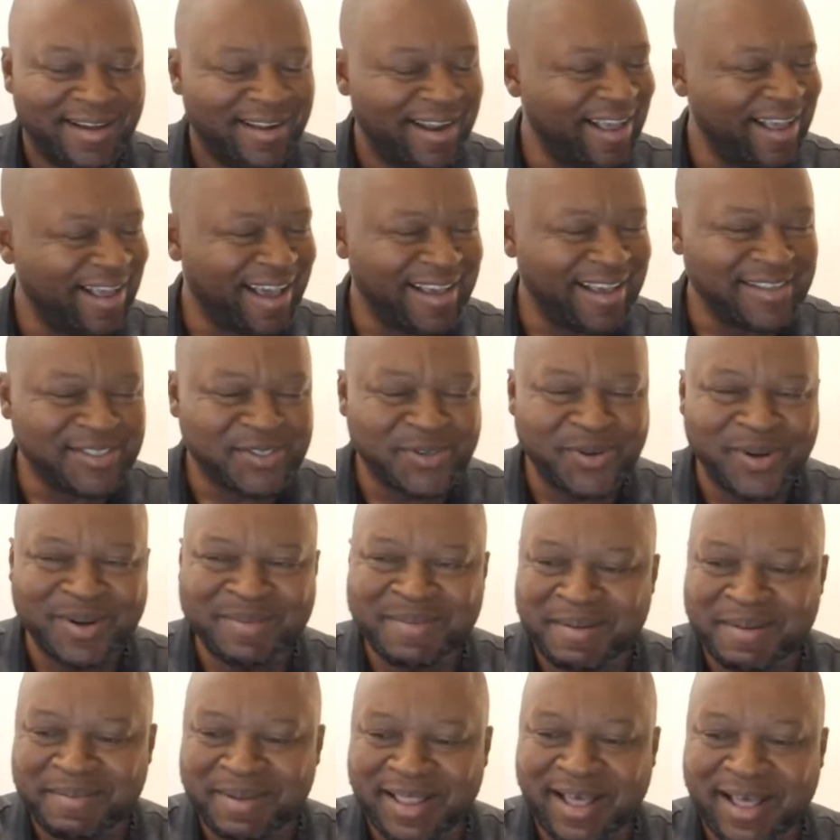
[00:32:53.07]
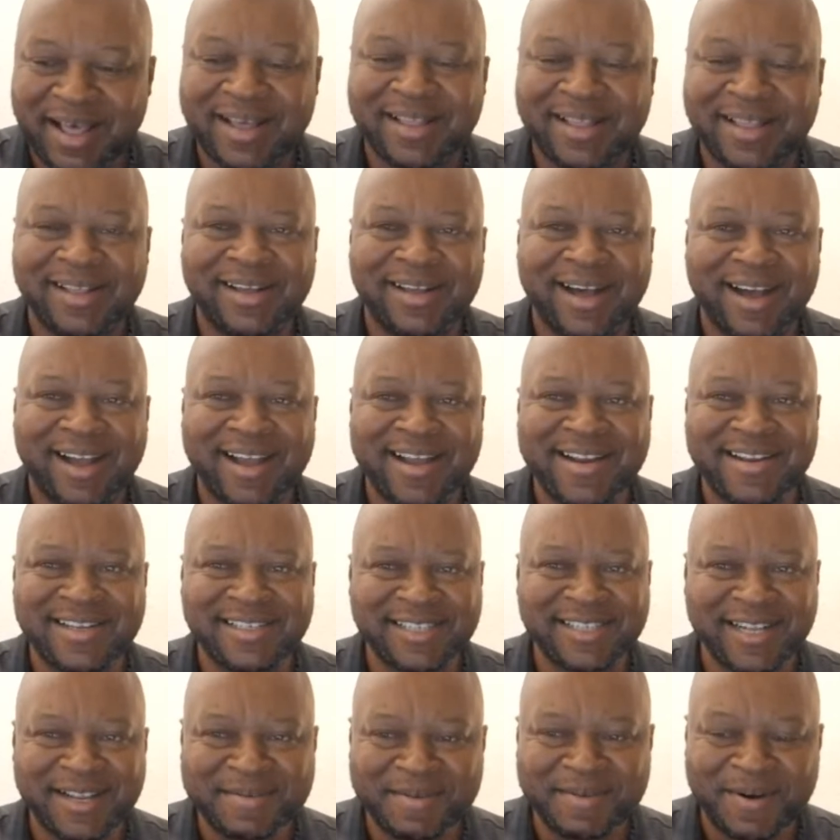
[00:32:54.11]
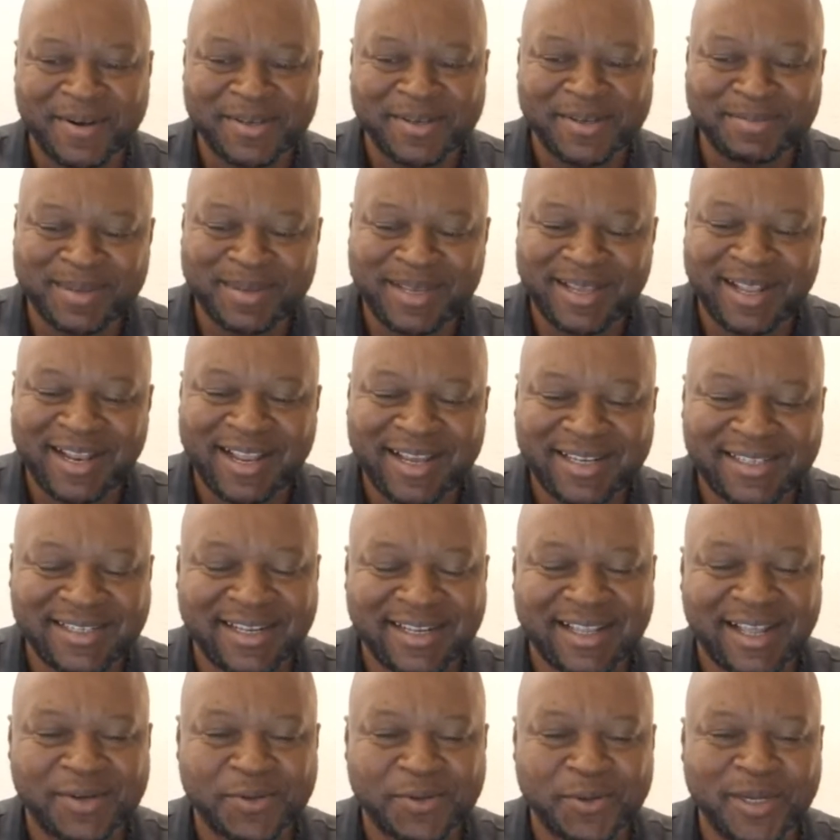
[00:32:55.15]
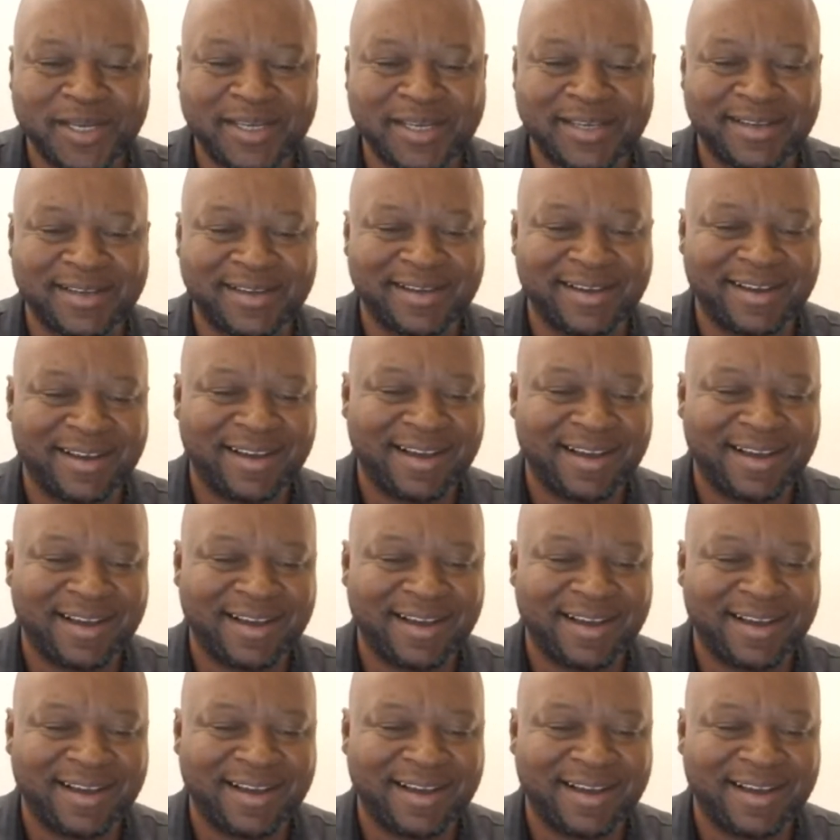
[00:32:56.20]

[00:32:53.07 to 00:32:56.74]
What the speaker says: like I still remember that Hakainde Hichilema was being elected that week.